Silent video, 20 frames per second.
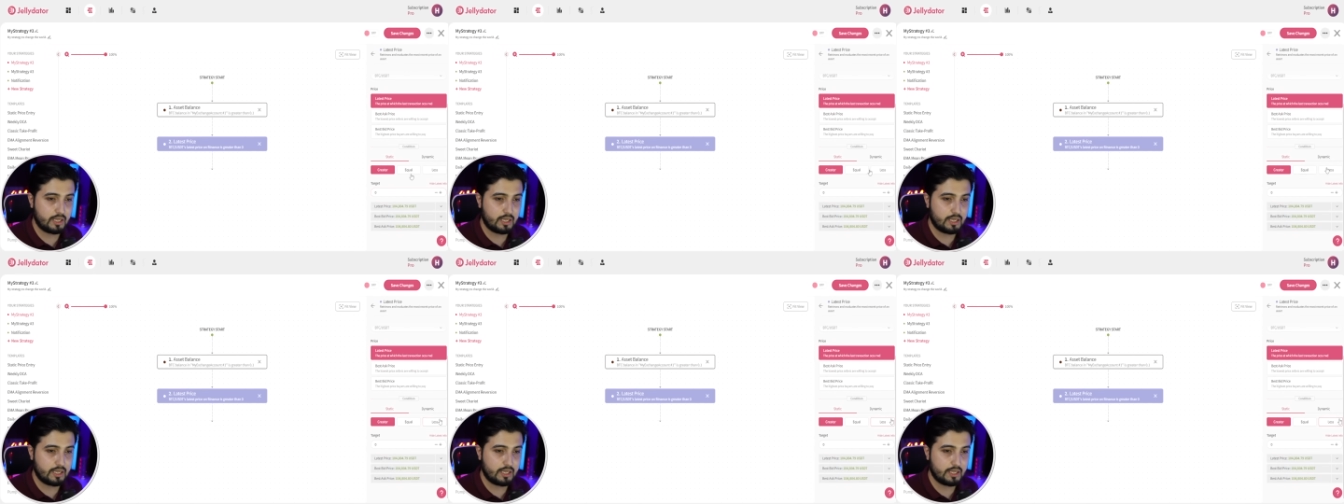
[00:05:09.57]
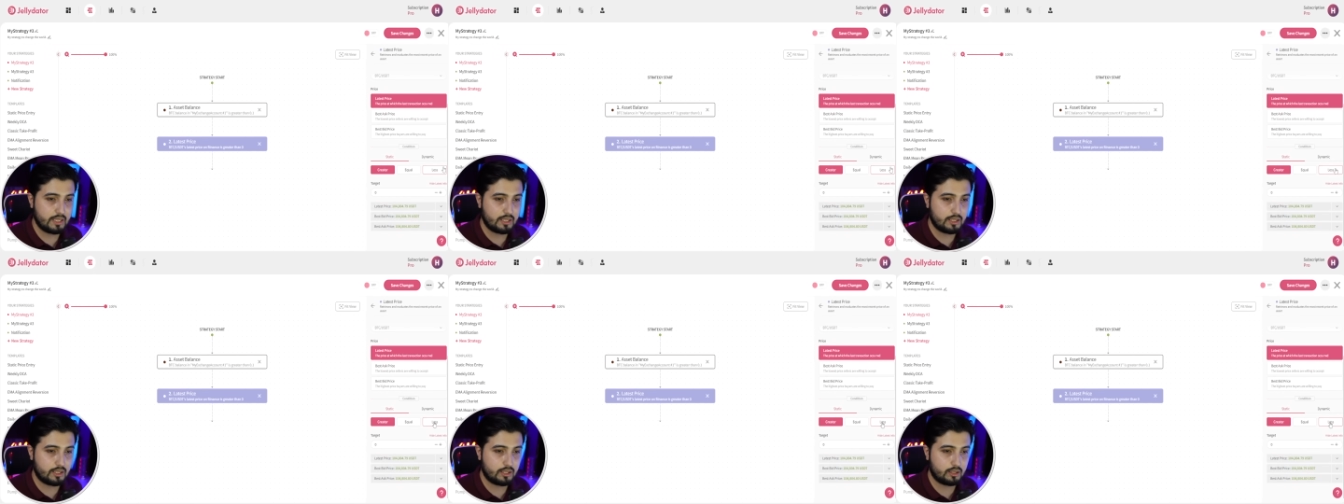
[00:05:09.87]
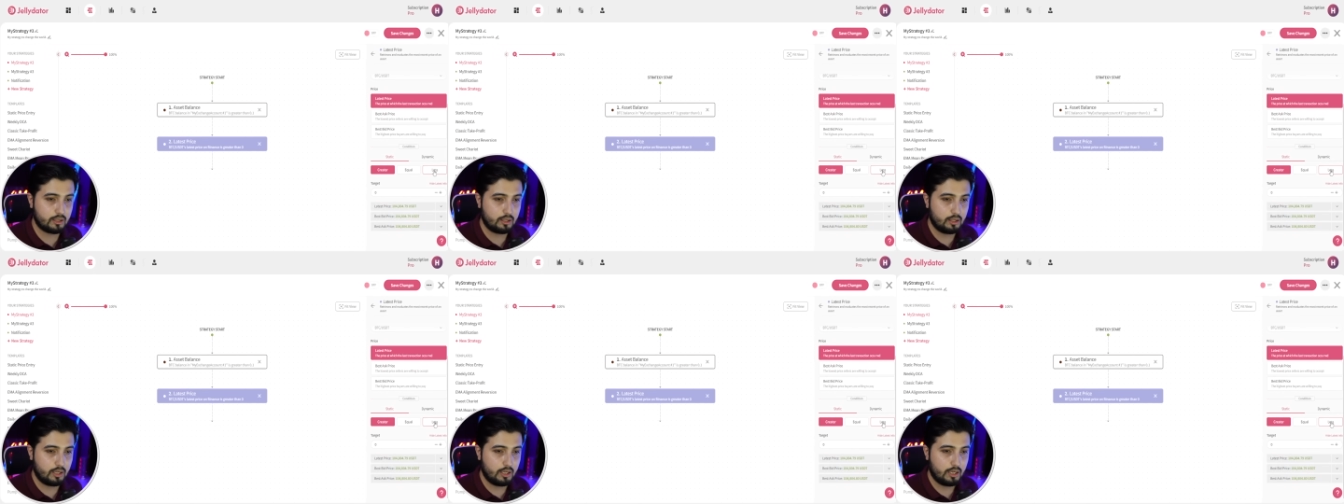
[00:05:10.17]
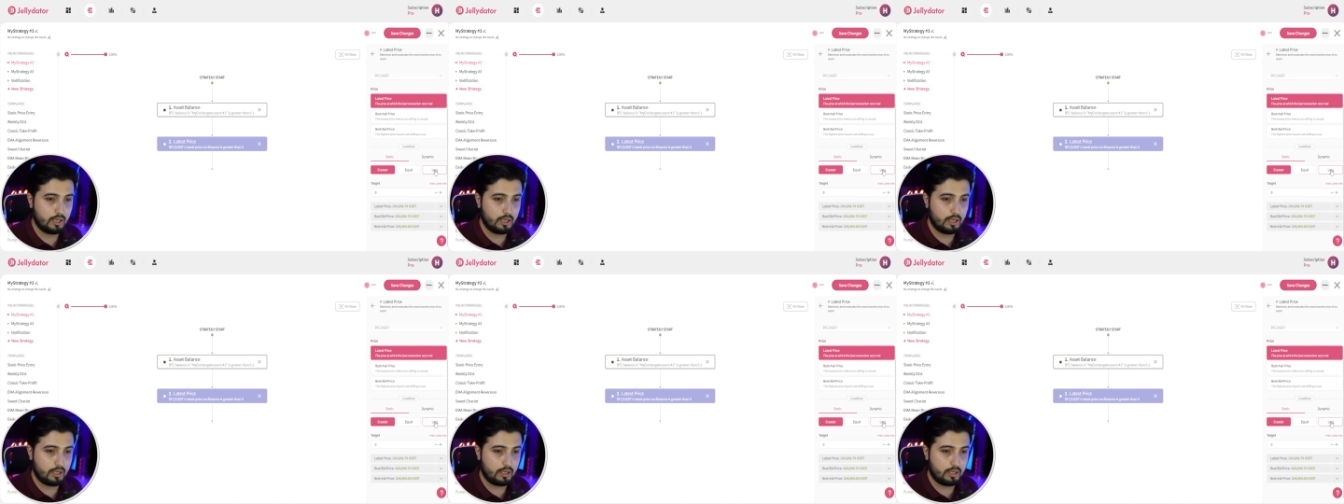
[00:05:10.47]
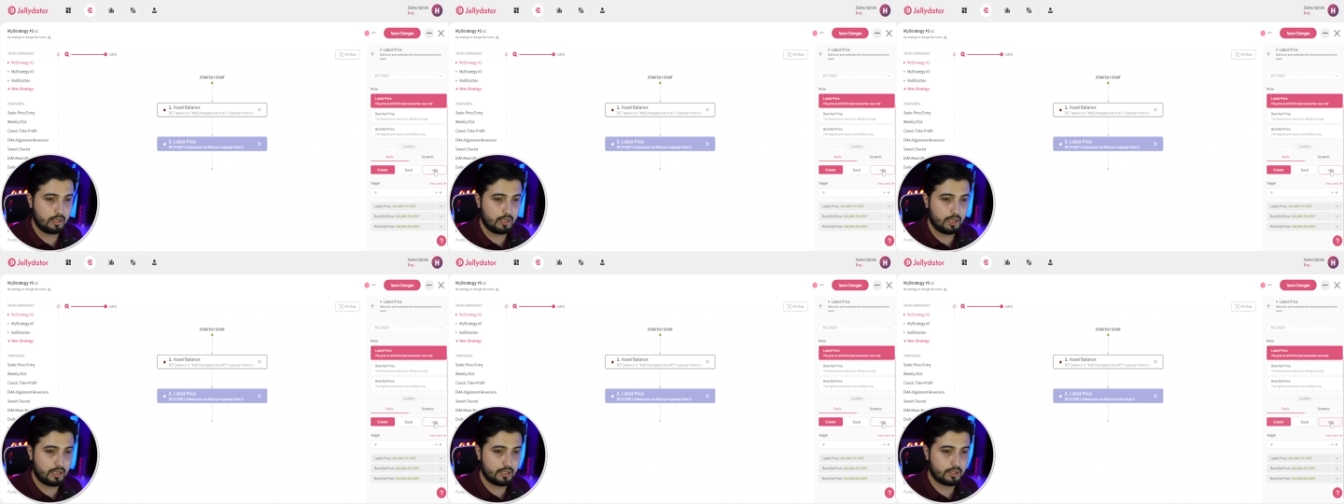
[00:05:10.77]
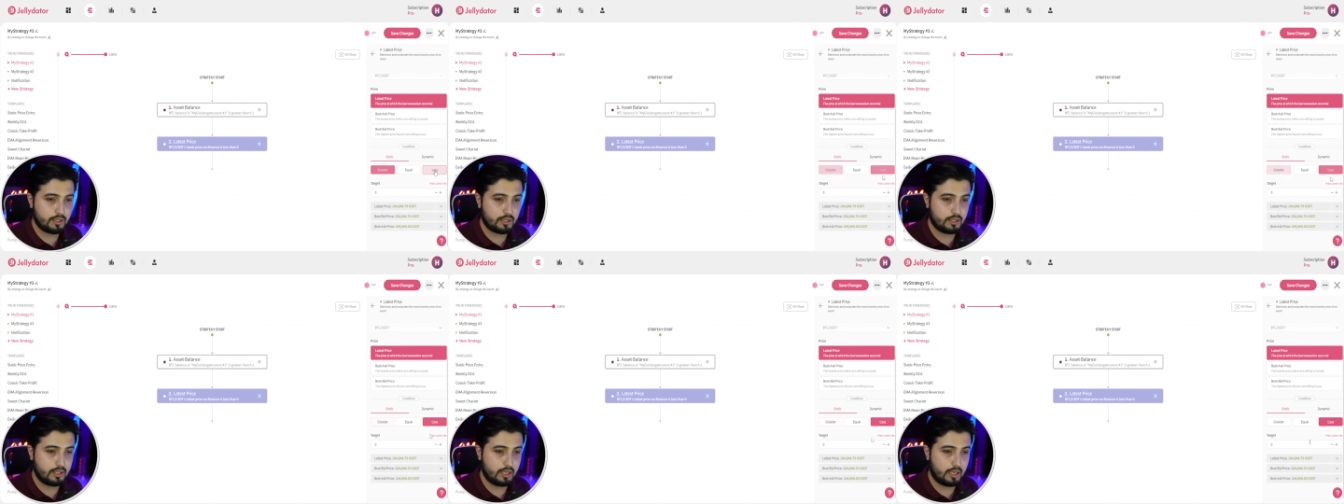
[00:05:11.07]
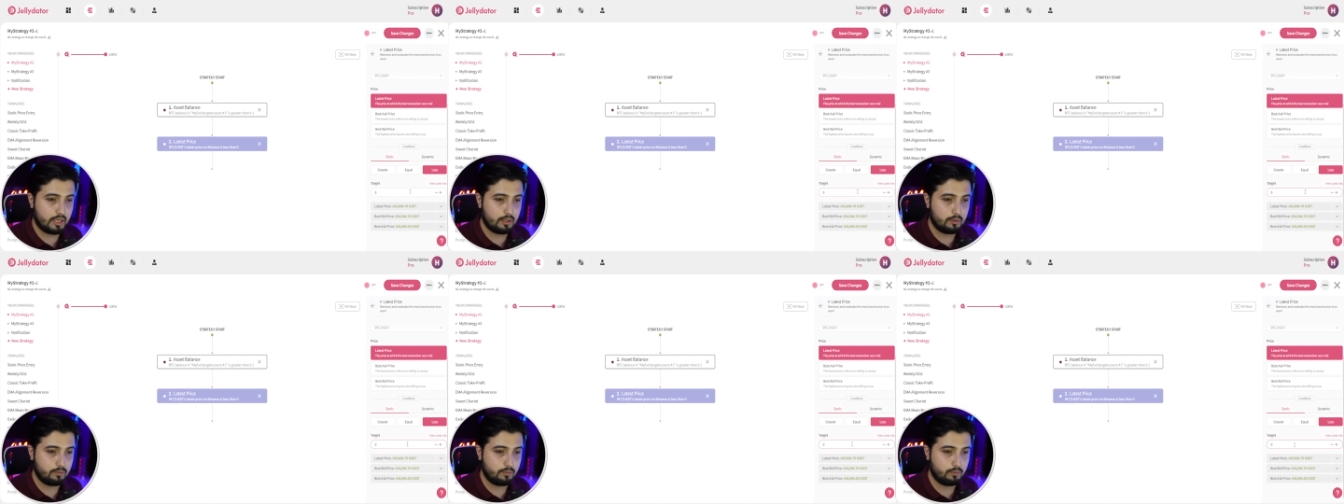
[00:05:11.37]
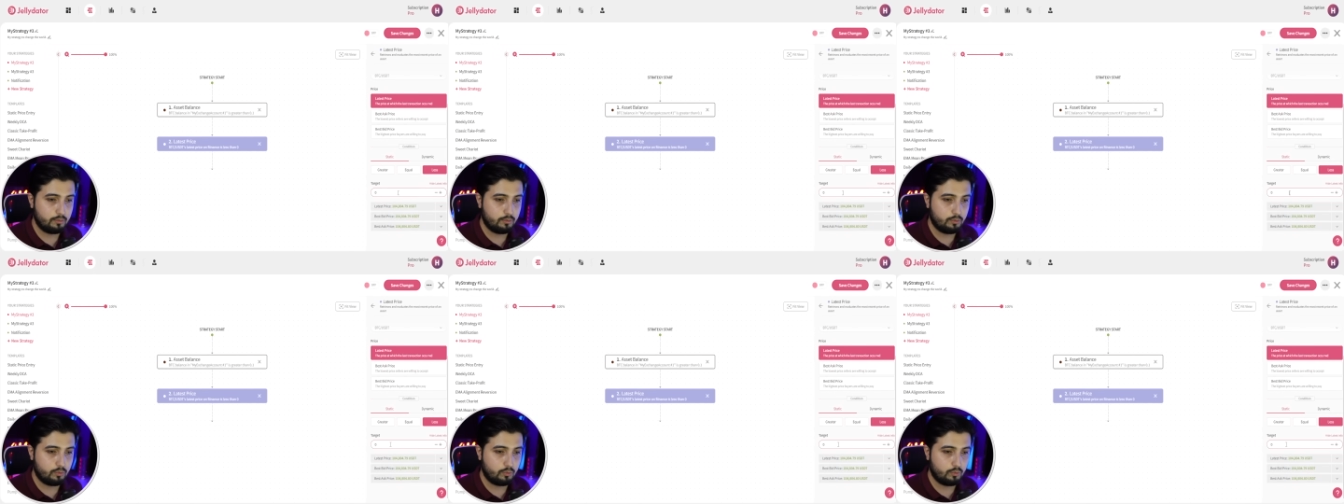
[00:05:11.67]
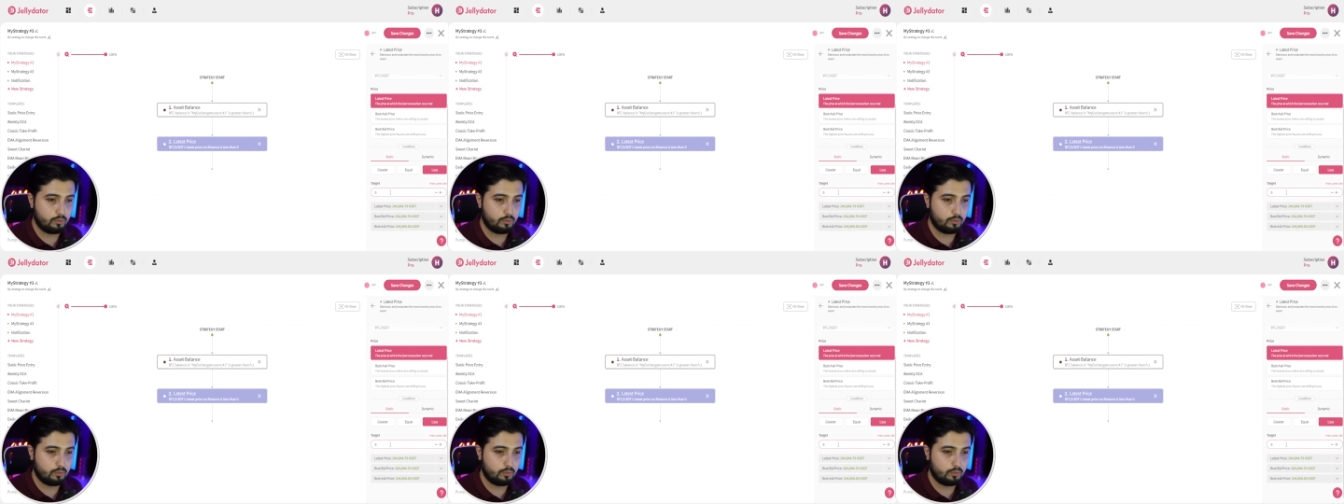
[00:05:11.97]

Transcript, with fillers: is less than